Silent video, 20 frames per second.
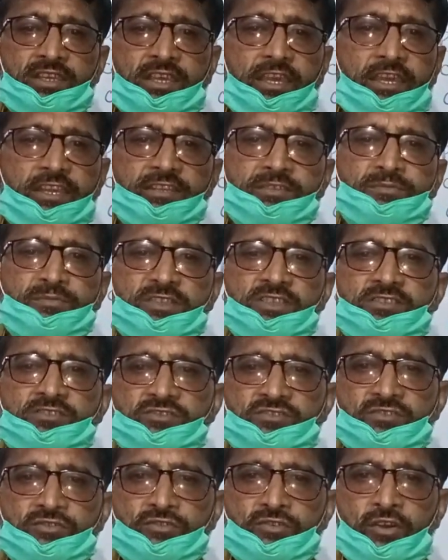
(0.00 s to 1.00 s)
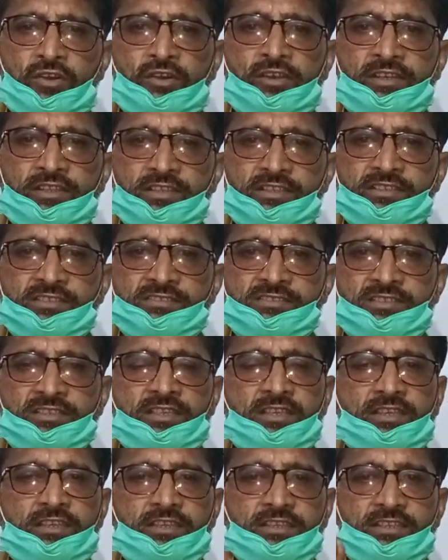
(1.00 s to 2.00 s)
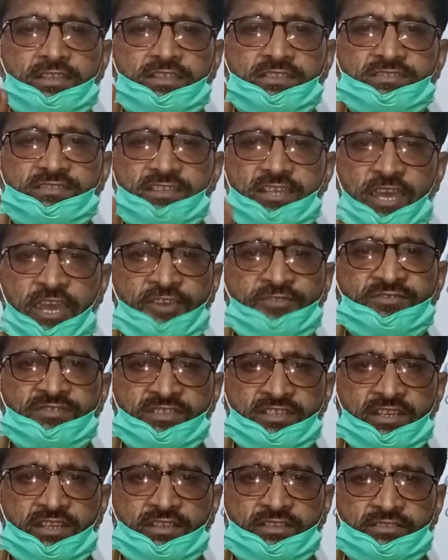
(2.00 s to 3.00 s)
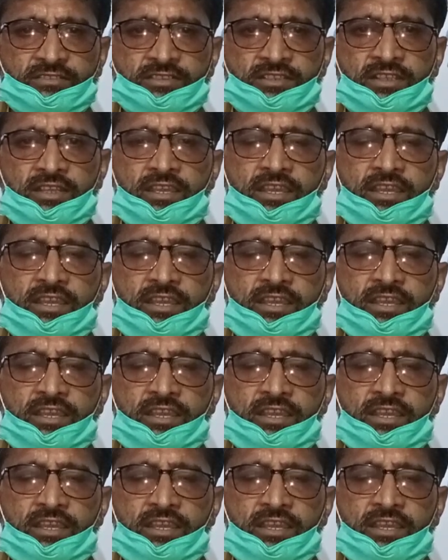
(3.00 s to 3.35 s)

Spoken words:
it means knowledge is abstract,